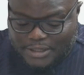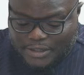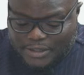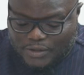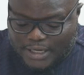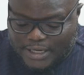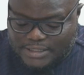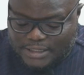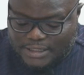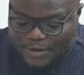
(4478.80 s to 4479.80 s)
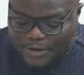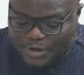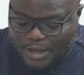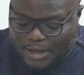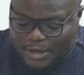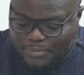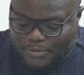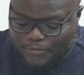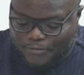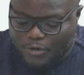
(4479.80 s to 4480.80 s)
Dr. Kingsley Nyako incoming MP
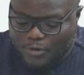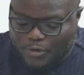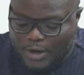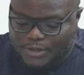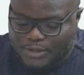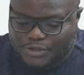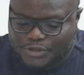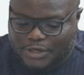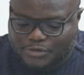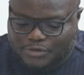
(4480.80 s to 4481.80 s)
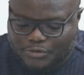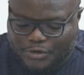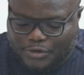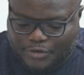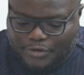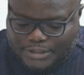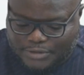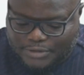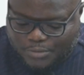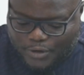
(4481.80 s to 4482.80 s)
for Kwadaso, you say you want to greet him
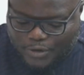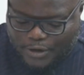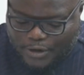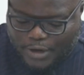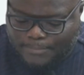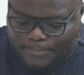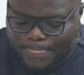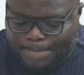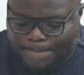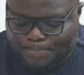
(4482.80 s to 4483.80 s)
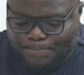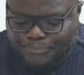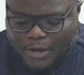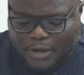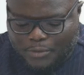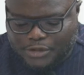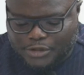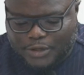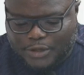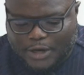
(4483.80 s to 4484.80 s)
this morning. All right. Good morning
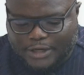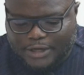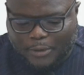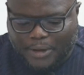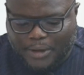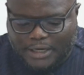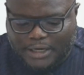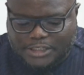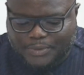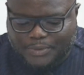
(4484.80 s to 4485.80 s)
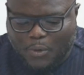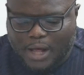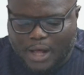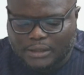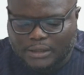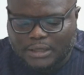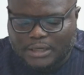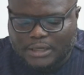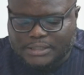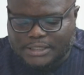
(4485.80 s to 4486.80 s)
to KOD and the panelists. It's been a while
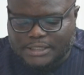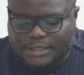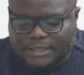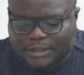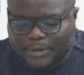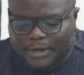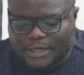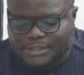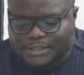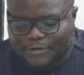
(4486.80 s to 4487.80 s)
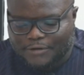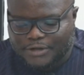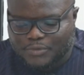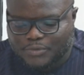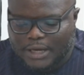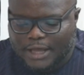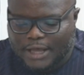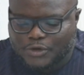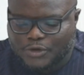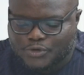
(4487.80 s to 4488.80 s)
since the other panelists surfaced. Well, I
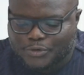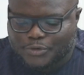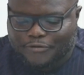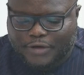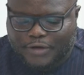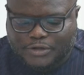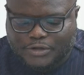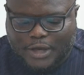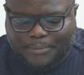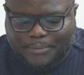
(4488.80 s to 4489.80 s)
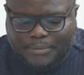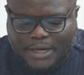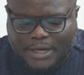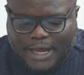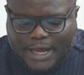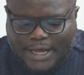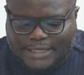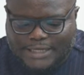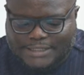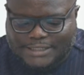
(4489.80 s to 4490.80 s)
used to refer to him as
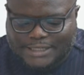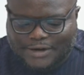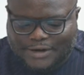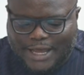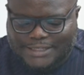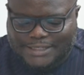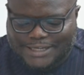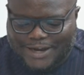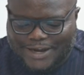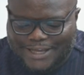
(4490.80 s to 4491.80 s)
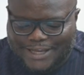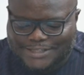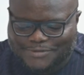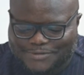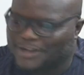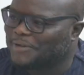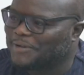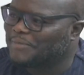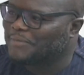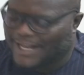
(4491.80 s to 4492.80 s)
etc. etc. He's
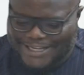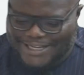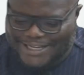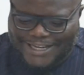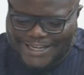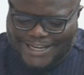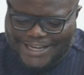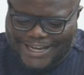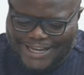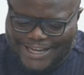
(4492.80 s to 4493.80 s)
welcome back. But